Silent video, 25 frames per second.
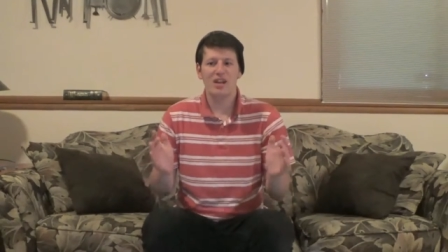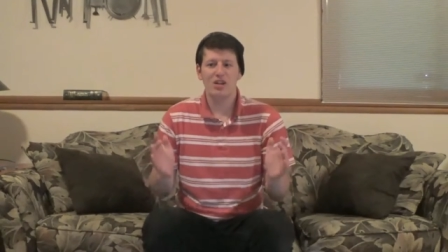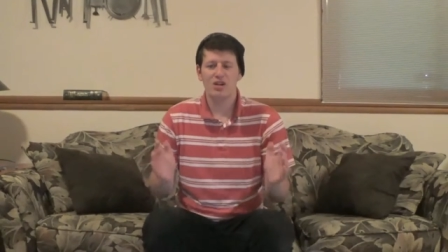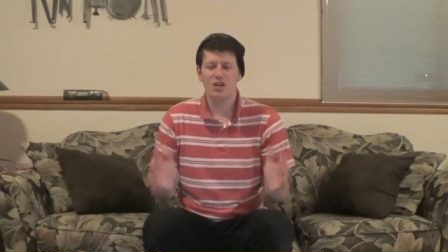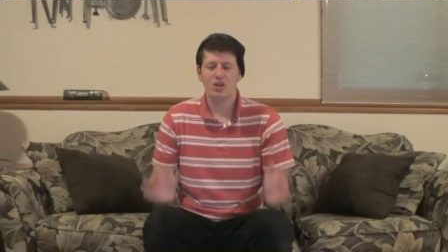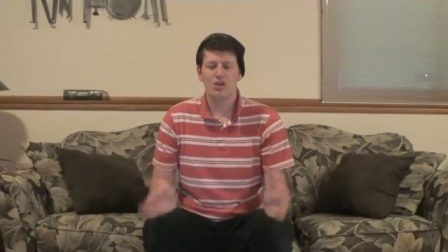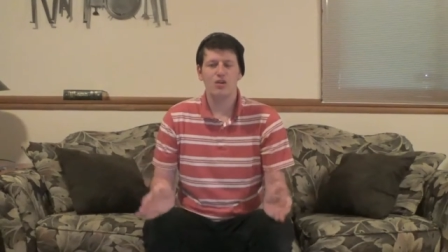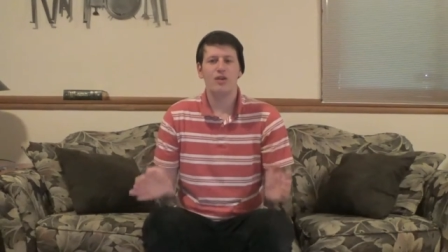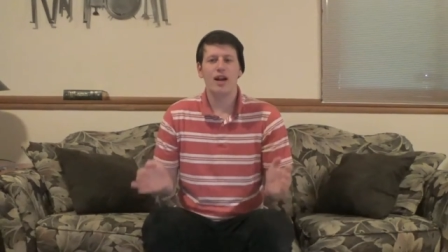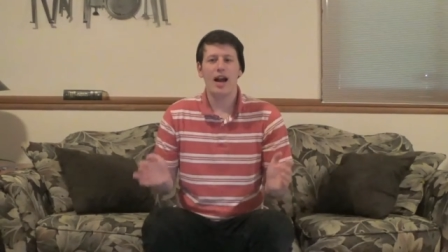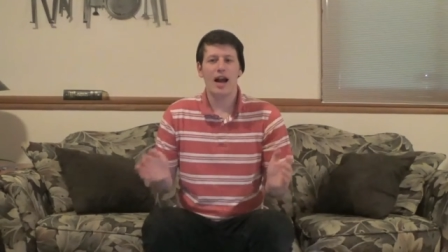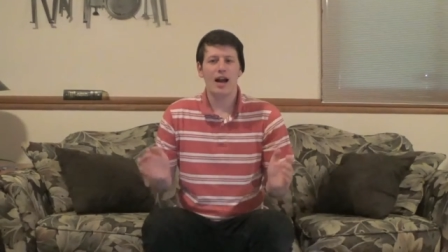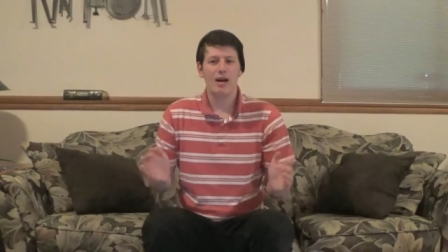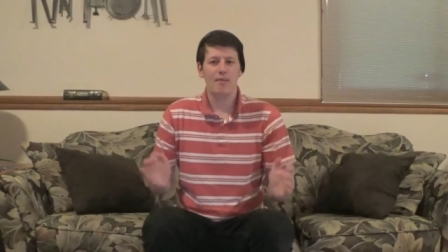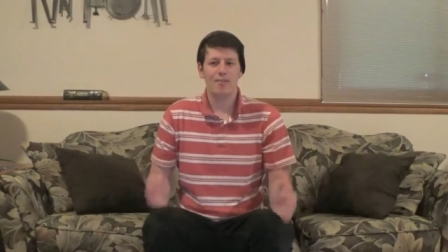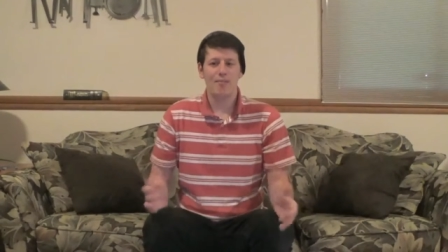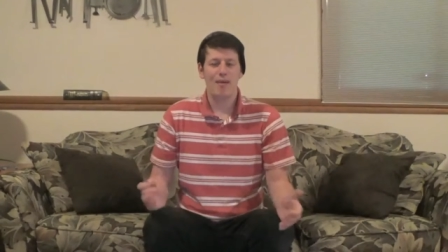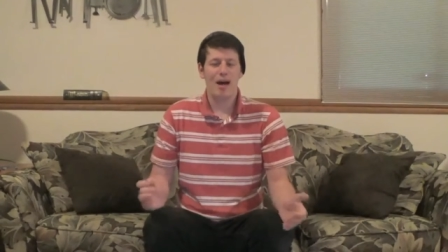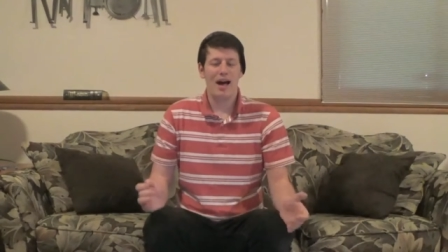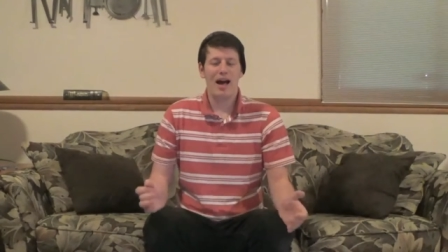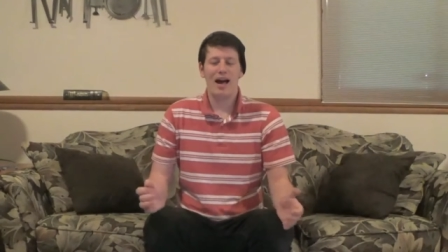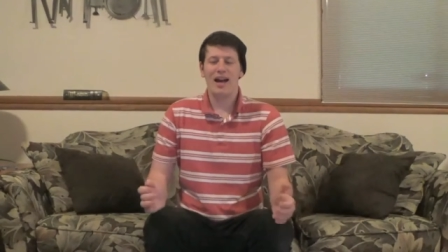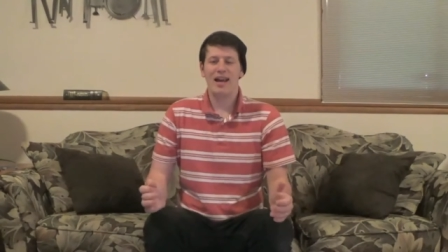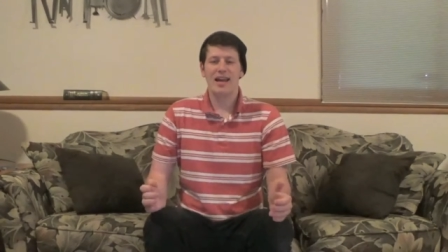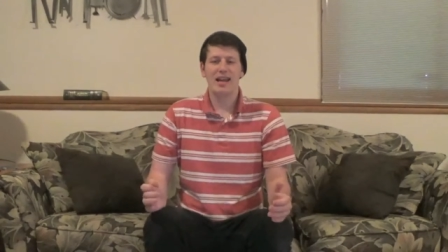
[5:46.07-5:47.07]
and you've got
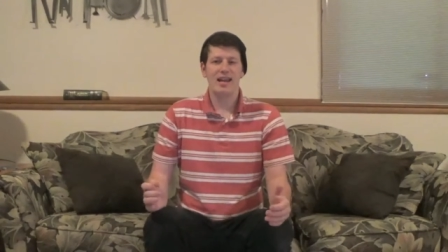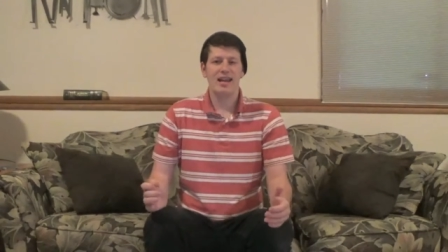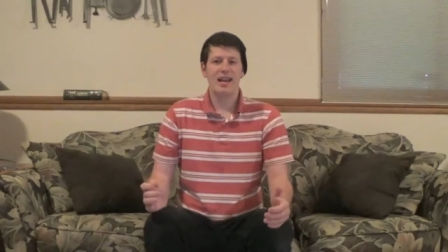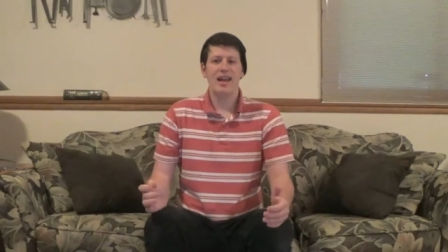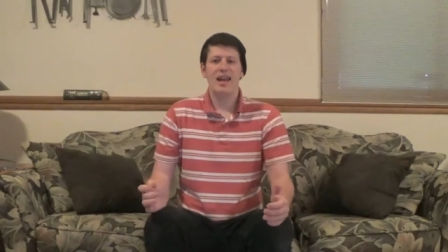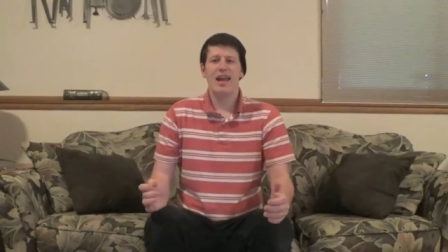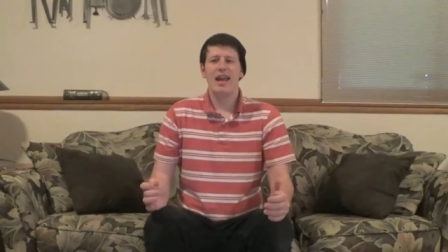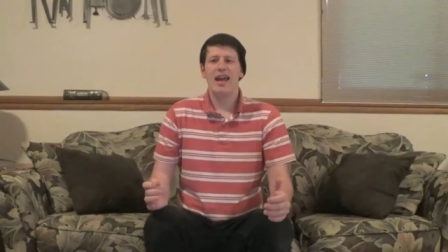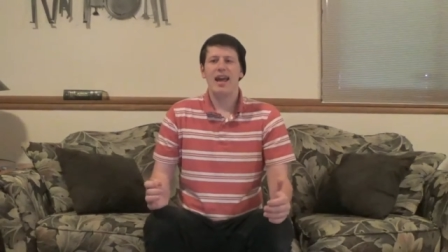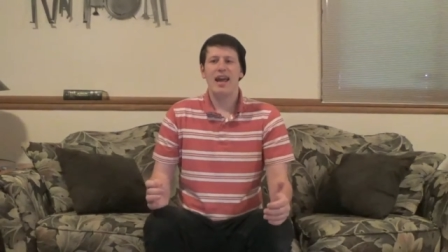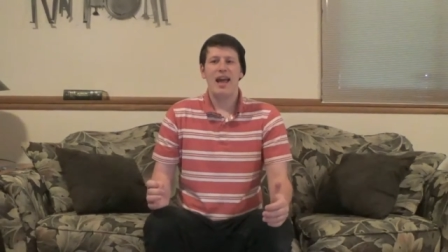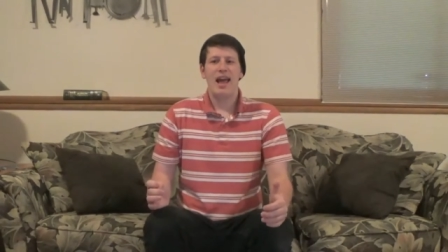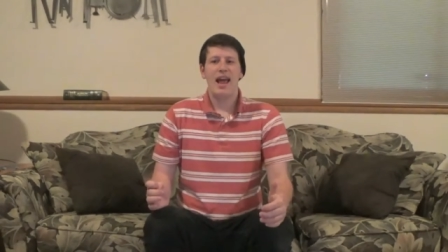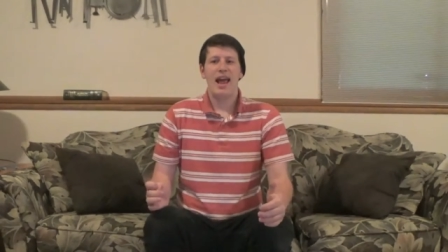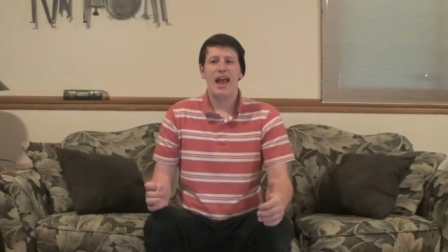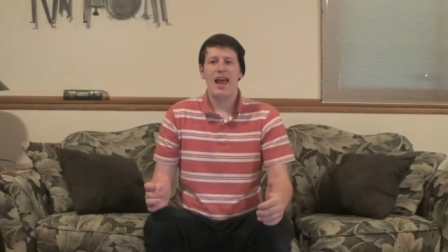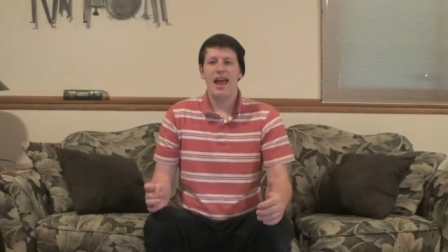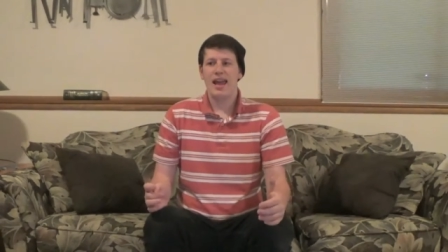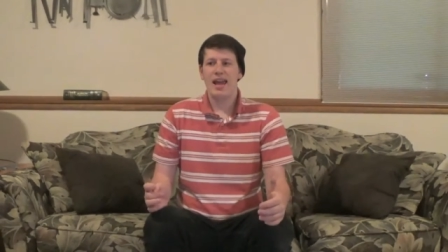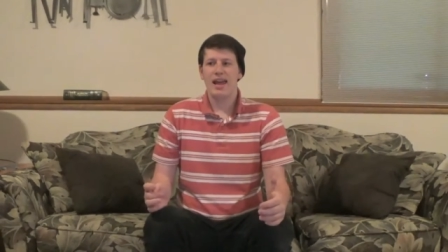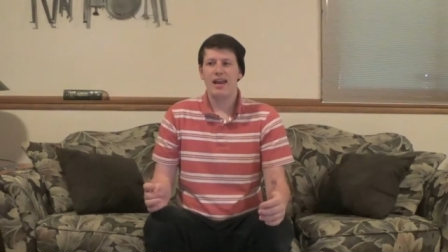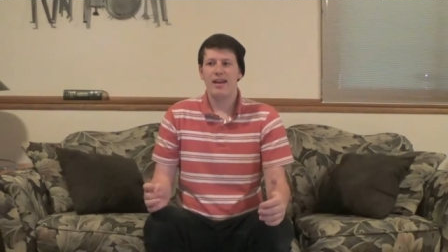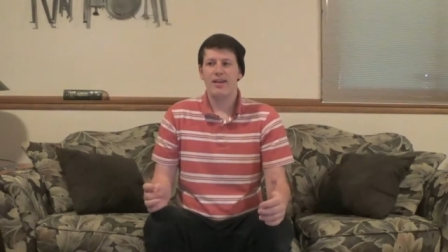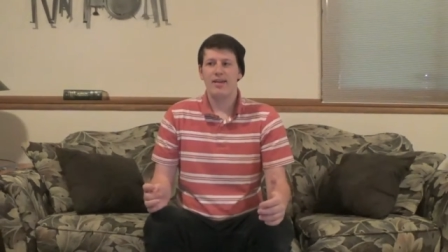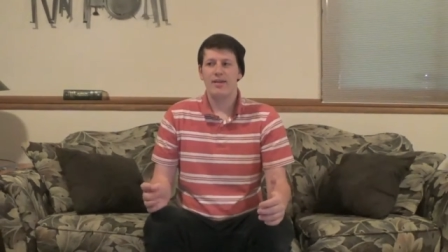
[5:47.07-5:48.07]
mine,
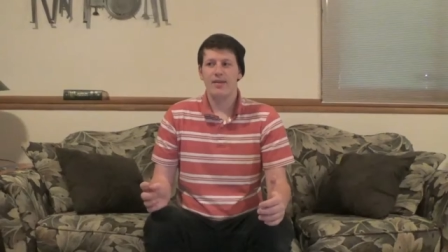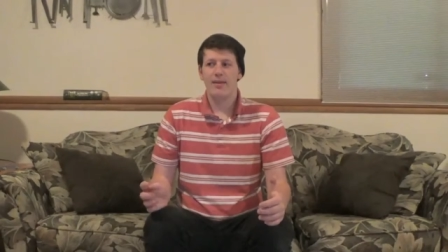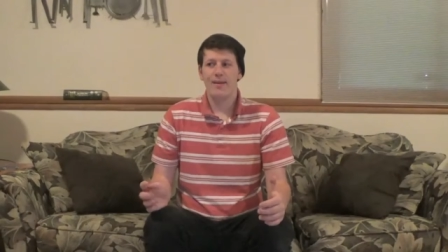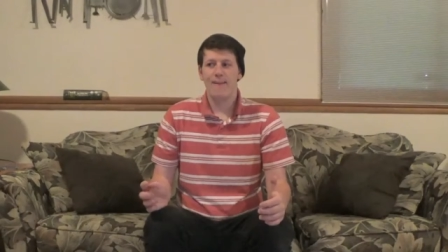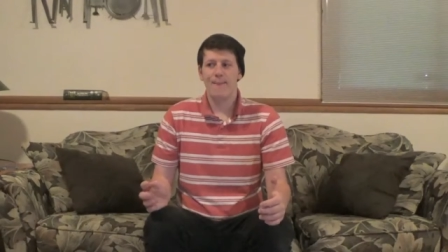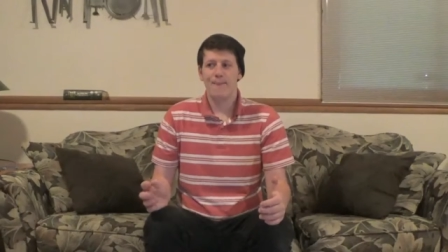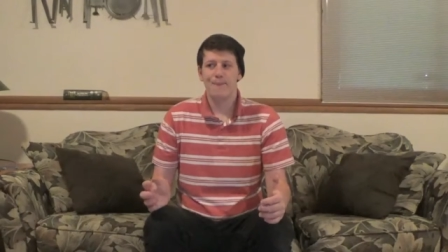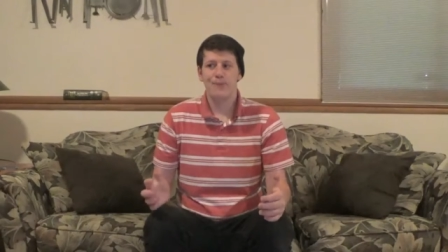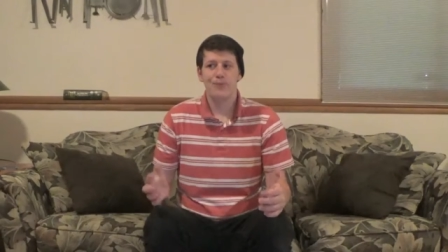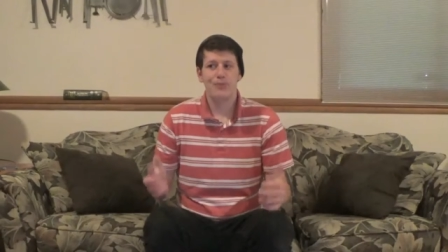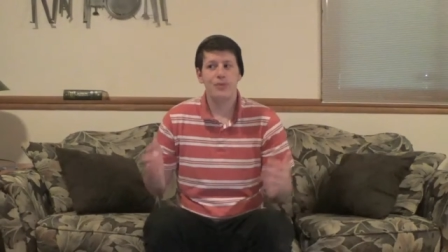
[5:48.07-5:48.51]
and